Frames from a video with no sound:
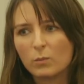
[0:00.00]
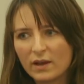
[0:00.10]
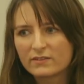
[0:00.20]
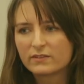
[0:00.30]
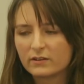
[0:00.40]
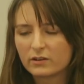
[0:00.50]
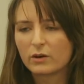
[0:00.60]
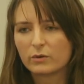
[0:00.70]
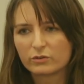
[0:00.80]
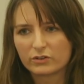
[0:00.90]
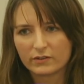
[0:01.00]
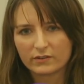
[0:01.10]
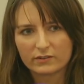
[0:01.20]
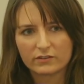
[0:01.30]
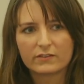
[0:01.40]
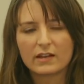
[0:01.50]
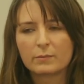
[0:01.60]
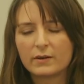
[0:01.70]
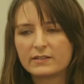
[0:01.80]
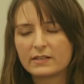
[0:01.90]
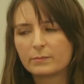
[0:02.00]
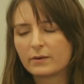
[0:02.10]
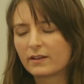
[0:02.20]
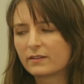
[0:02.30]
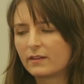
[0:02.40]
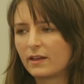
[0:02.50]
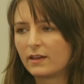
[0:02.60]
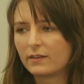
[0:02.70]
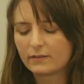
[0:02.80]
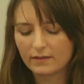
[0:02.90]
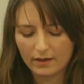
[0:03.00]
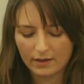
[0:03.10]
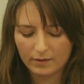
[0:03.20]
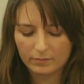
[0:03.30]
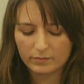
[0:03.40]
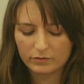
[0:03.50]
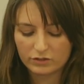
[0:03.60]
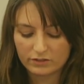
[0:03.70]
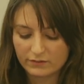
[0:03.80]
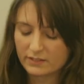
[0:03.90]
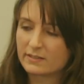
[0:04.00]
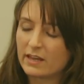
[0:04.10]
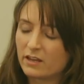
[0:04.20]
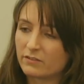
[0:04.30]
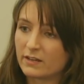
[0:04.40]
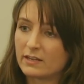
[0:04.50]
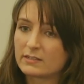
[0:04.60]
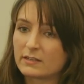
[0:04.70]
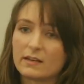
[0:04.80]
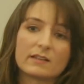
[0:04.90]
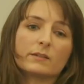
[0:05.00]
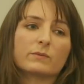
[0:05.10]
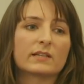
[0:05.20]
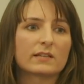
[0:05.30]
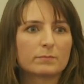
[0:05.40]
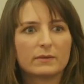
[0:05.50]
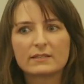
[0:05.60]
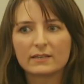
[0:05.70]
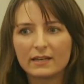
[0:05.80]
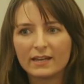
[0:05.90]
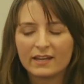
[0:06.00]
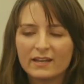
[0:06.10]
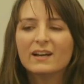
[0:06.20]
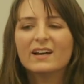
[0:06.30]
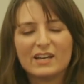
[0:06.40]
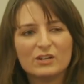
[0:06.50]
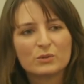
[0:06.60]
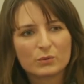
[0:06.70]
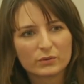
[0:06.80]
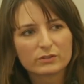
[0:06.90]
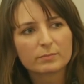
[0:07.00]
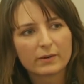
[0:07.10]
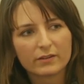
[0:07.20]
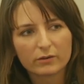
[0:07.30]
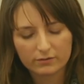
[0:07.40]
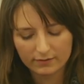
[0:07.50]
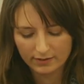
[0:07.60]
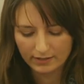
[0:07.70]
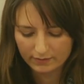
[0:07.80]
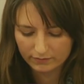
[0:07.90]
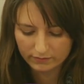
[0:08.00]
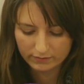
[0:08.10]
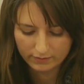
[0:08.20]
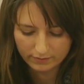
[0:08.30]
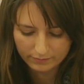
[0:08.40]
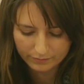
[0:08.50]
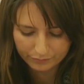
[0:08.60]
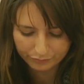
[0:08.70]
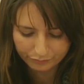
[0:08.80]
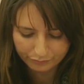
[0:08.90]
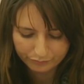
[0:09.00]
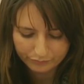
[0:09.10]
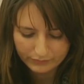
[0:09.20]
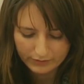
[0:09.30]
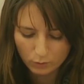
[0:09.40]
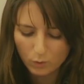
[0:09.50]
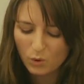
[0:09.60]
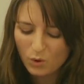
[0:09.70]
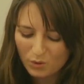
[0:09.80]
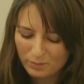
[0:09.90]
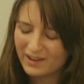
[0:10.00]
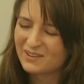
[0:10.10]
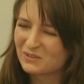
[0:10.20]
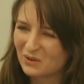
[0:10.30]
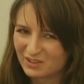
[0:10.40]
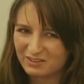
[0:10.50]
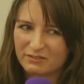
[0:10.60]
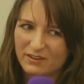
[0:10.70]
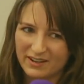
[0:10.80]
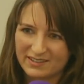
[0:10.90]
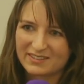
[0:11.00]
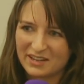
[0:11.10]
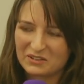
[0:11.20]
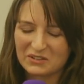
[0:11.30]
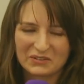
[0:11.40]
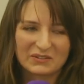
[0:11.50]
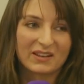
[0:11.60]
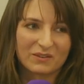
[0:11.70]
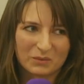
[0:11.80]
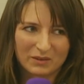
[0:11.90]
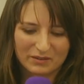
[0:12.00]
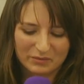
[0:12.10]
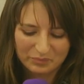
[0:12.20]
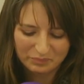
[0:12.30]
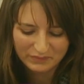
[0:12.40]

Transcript: Western cultures, such as celebrating birthdays just for the sake of it, unless it was explicitly endorsed by the Quran and Sunnah, or by a scholar of high status as well.